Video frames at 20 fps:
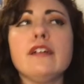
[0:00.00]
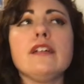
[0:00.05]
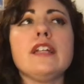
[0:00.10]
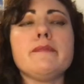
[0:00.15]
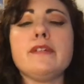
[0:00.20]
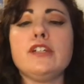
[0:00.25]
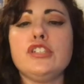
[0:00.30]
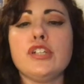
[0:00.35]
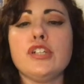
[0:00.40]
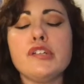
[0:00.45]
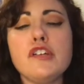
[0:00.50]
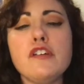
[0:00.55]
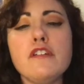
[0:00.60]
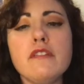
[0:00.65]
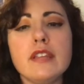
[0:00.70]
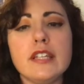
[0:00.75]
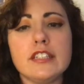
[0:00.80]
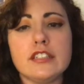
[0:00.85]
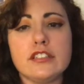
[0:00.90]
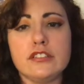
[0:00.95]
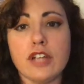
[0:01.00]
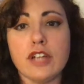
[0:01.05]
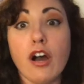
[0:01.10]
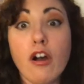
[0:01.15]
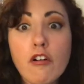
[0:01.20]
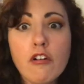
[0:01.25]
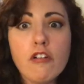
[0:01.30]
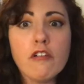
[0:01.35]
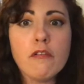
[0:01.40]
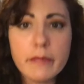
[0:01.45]
let me show you this
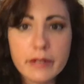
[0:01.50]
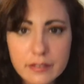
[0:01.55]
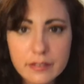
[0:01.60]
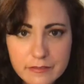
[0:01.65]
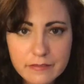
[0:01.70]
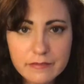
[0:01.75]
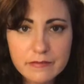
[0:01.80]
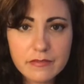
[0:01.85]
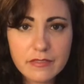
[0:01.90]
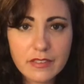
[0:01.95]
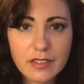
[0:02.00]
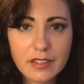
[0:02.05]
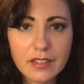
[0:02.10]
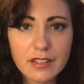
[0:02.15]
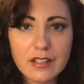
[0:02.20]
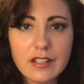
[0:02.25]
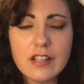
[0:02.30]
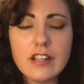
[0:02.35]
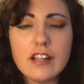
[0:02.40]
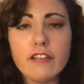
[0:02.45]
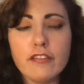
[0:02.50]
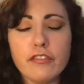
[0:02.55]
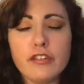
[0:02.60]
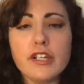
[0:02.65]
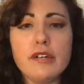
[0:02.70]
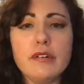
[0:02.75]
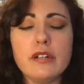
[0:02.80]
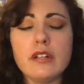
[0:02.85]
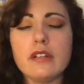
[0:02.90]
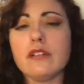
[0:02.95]
tome for
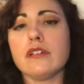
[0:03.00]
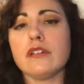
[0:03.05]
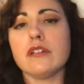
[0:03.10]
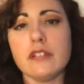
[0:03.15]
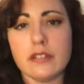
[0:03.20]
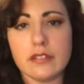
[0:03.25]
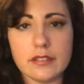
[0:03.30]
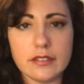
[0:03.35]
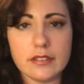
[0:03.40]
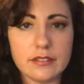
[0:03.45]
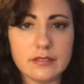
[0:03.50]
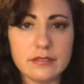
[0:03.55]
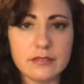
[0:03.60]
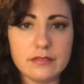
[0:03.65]
you to learn.